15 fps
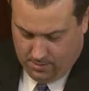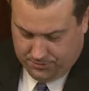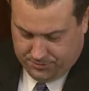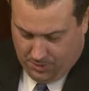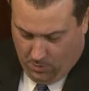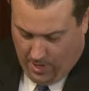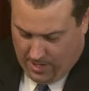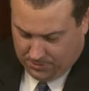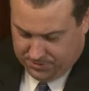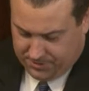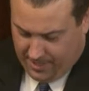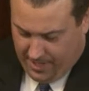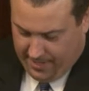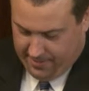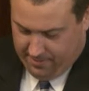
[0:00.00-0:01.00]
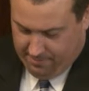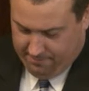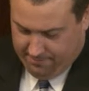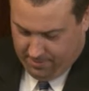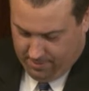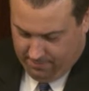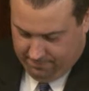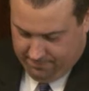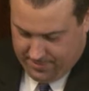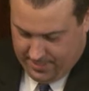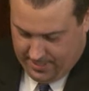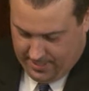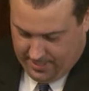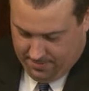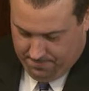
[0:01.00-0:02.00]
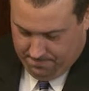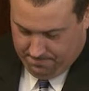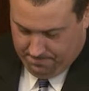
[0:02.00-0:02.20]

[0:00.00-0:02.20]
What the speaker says: So outside of the...